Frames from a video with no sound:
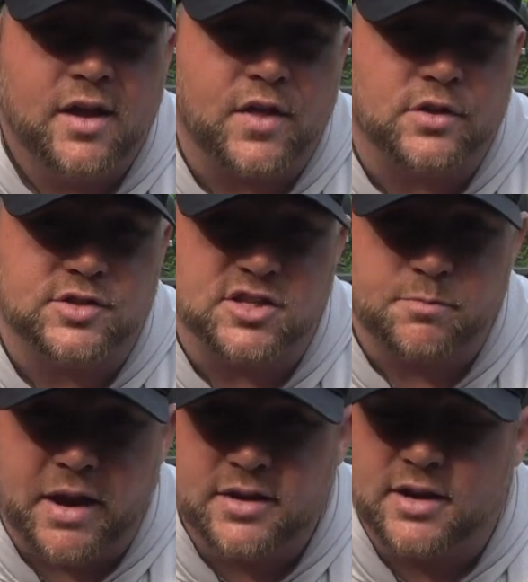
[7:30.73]
that are
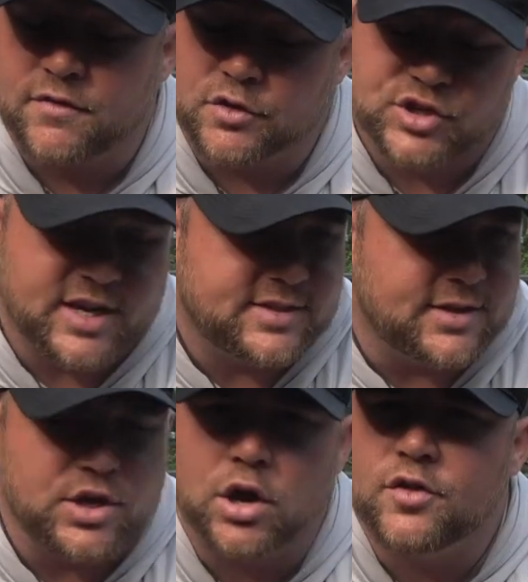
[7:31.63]
suspended, if they're
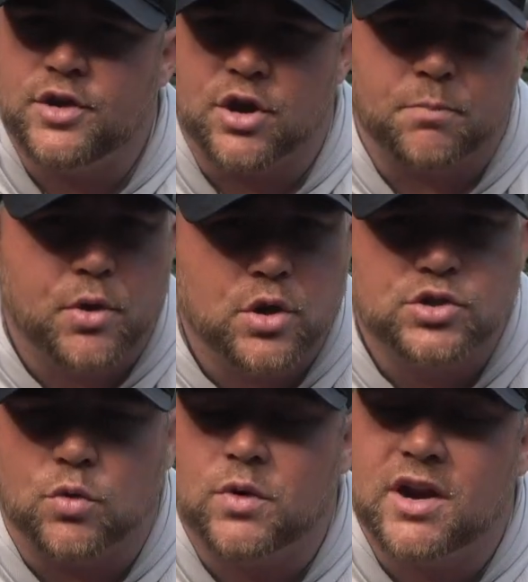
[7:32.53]
chasing young of the year
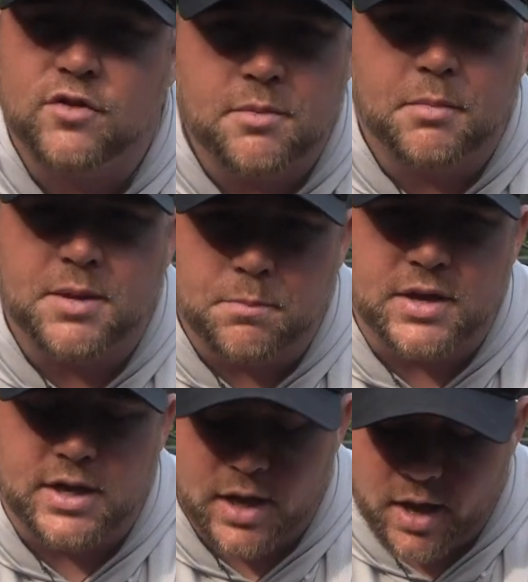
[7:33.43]
perch or whatever it might
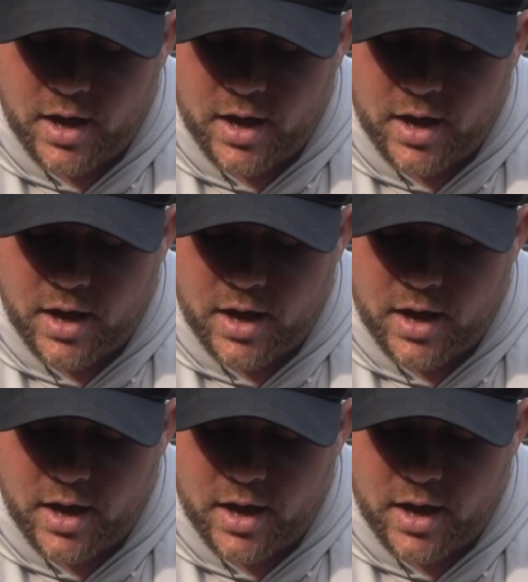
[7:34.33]
be,